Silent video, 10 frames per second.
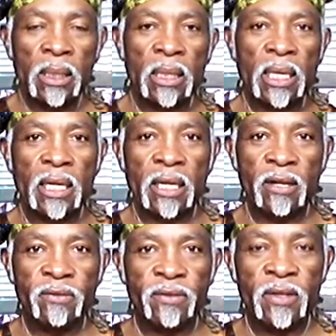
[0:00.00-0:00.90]

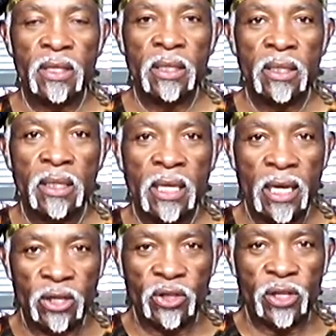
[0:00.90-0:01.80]
Love
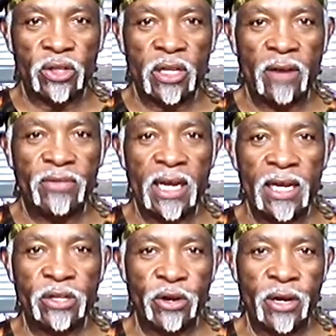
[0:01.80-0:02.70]
is the stuff that
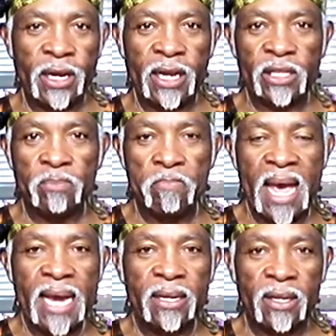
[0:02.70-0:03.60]
eternity is
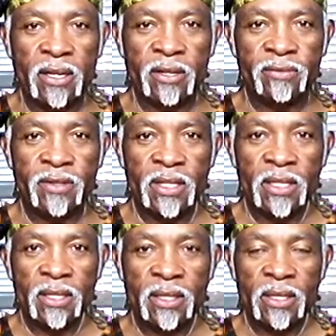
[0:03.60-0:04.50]
made of
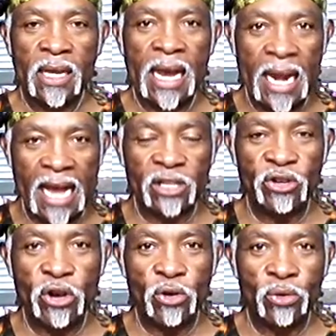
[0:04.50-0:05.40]
and has
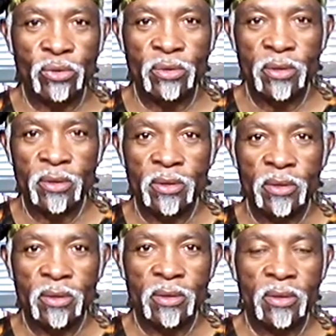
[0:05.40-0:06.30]
no
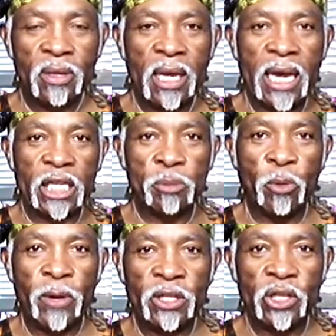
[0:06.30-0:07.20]

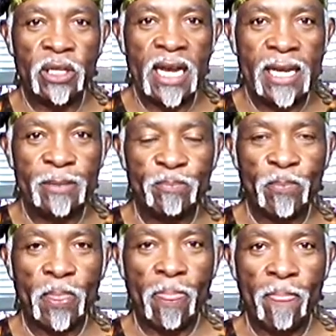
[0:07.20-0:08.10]
expiration date.
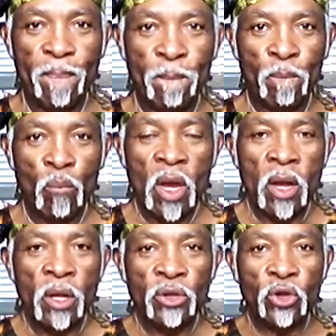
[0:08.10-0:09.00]

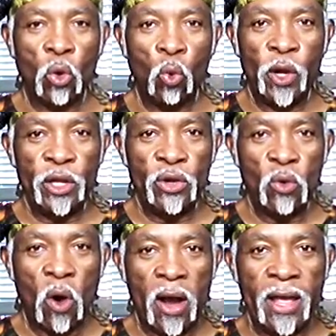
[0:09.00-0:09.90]
So when
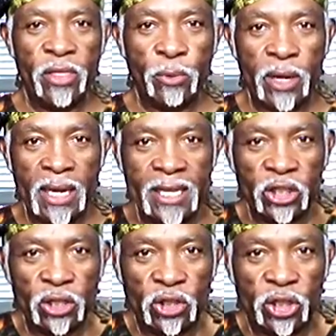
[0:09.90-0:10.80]
you are in the
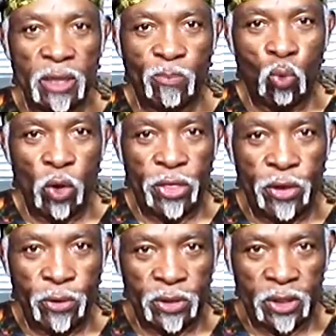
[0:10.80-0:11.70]
relationship with
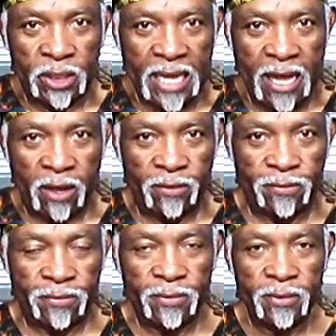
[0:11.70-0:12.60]

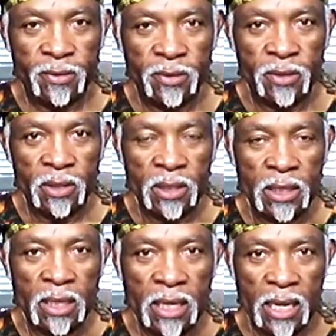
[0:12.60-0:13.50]
yourself
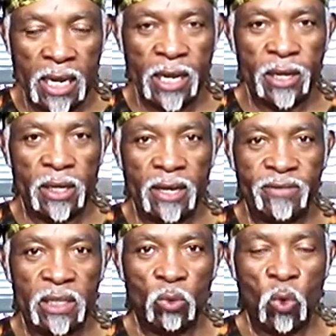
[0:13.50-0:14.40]
in a
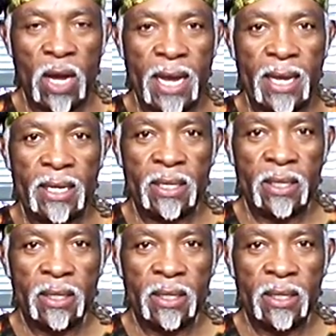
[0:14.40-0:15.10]
loving way,